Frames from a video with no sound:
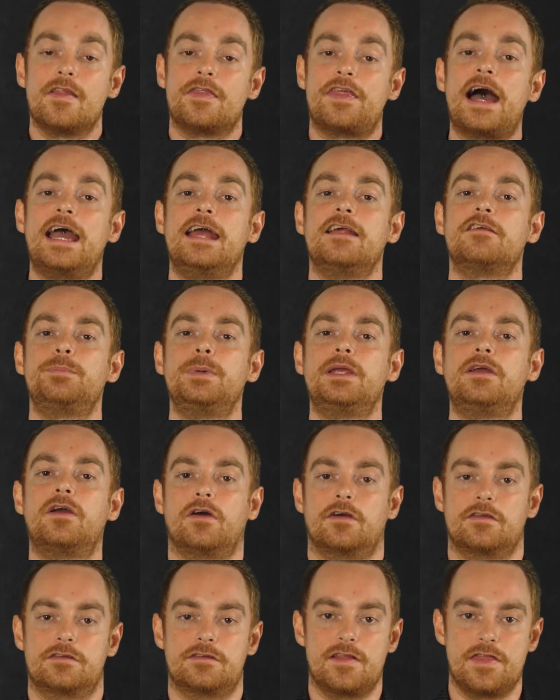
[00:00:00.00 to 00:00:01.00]
That is
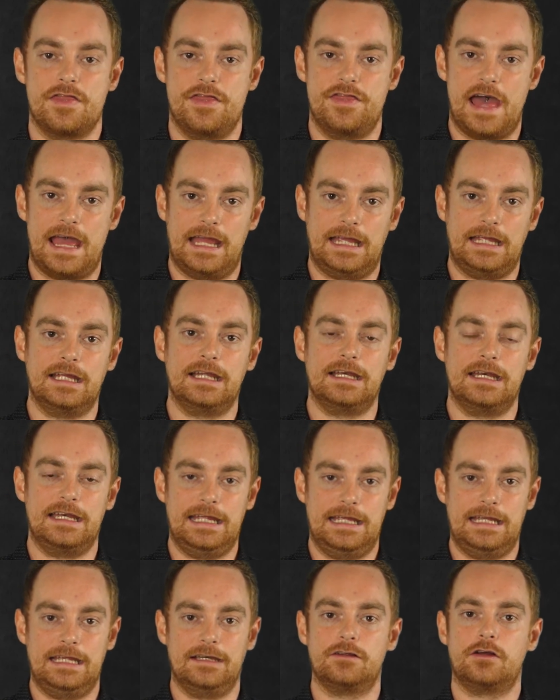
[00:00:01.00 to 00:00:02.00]
because they
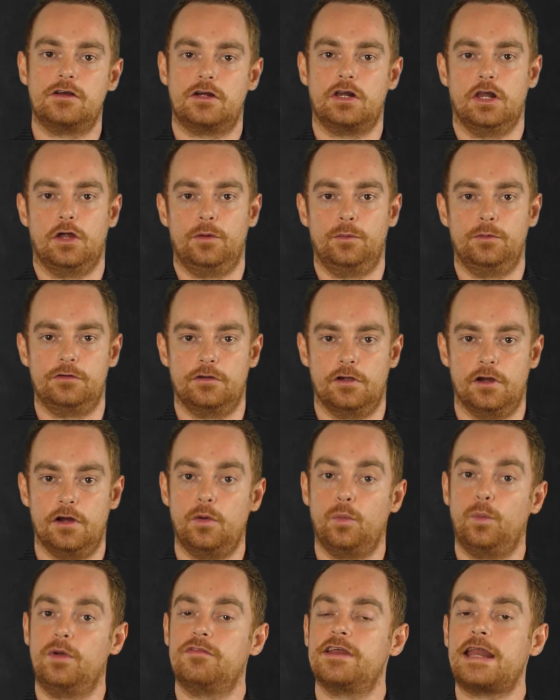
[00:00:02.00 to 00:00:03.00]
need closure
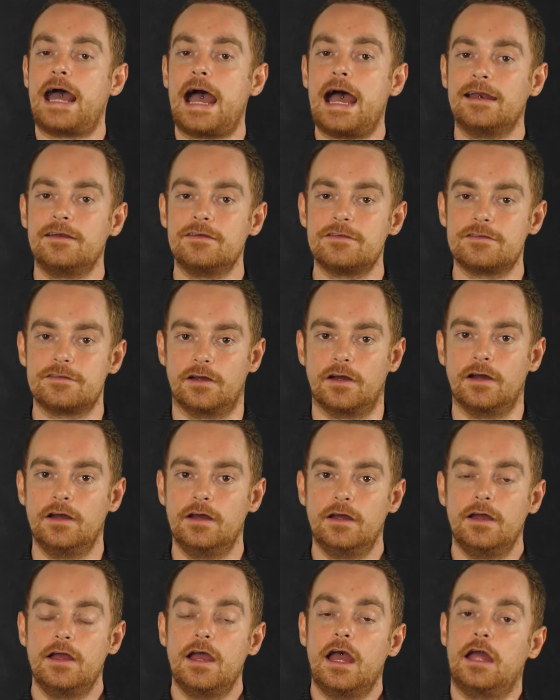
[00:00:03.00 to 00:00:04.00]
with an answer.
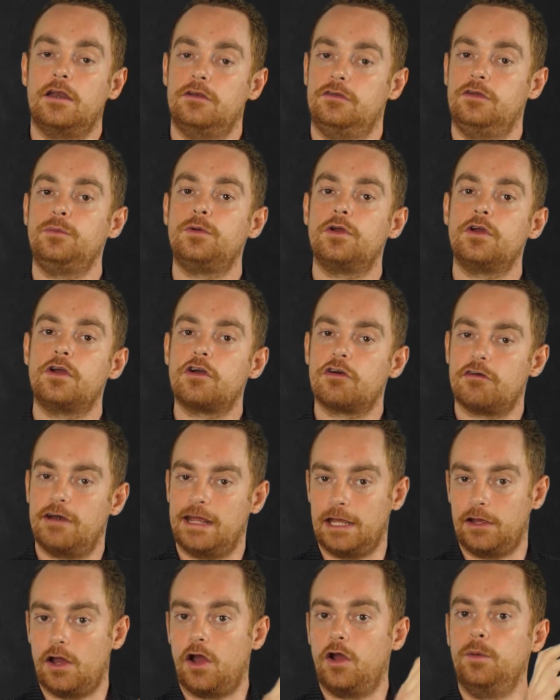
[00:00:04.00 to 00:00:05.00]
And you can
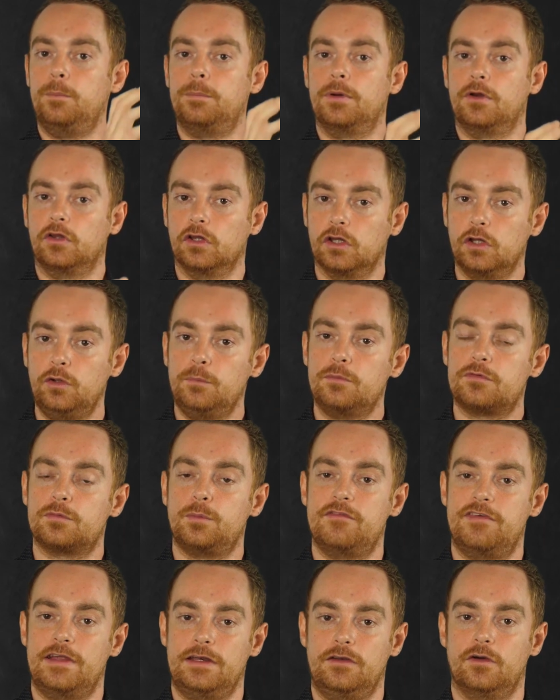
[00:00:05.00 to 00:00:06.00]
create open loops
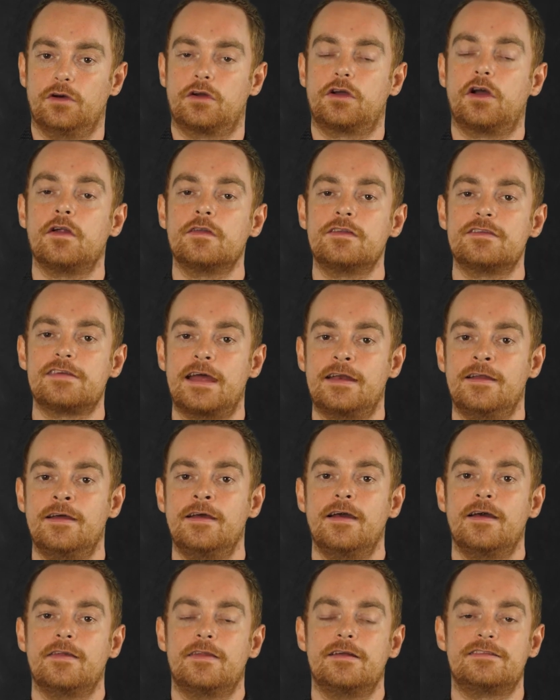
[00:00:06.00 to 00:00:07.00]
within your
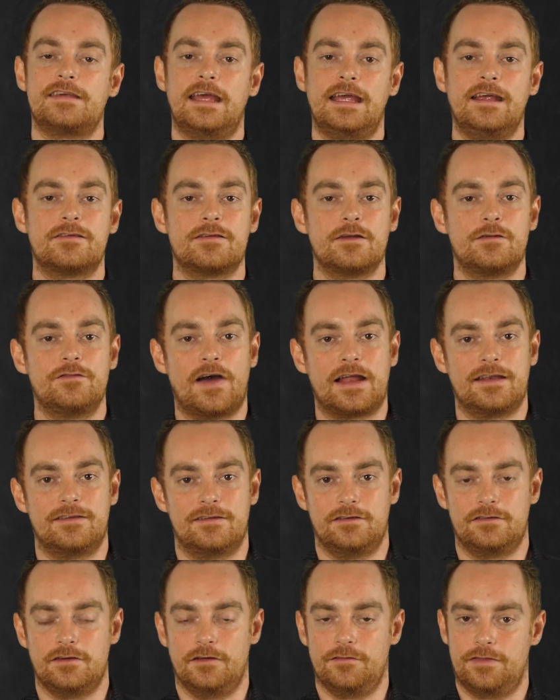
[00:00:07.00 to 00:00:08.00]
content that takes
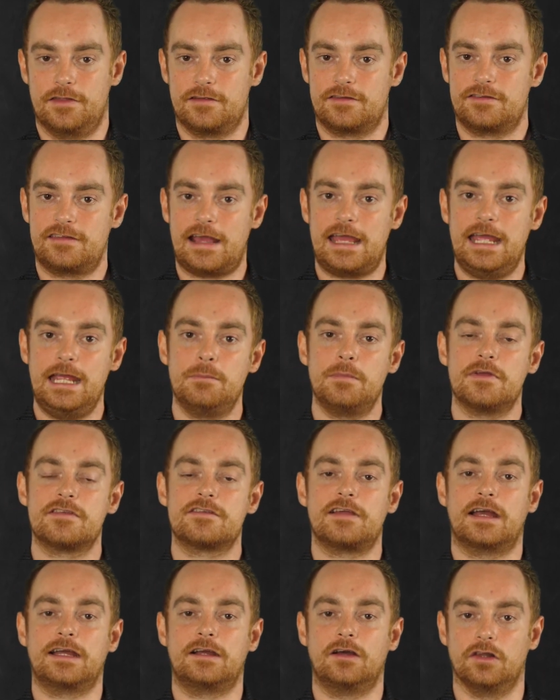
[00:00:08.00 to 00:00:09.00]
advantage of the same
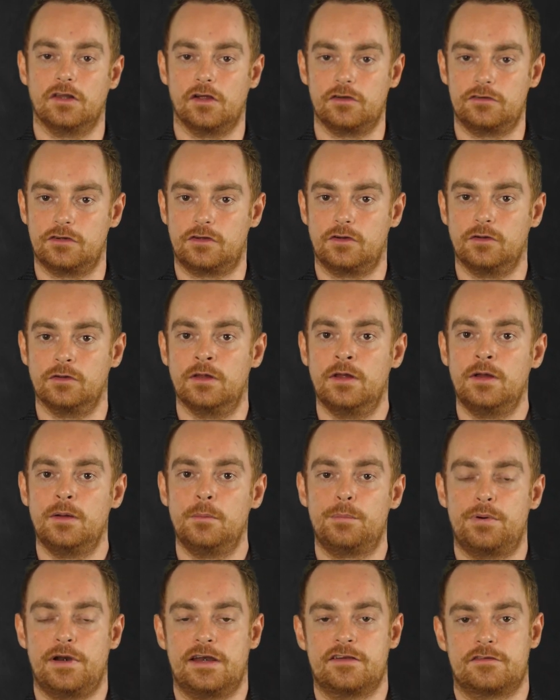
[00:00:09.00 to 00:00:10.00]
psychological
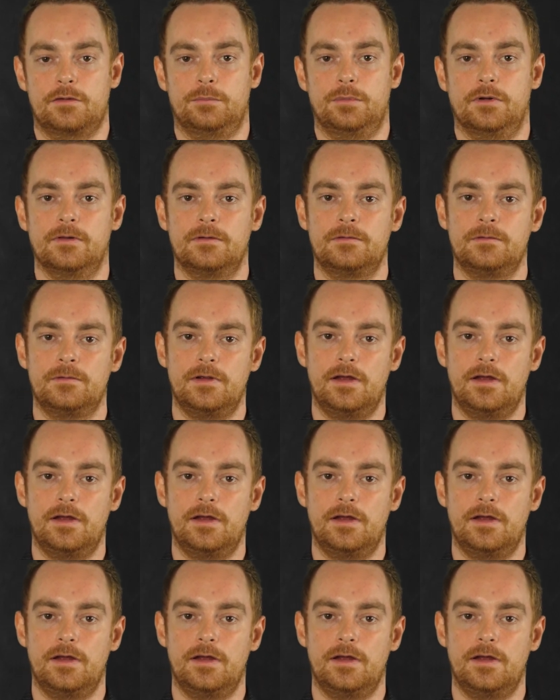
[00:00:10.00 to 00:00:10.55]
principle.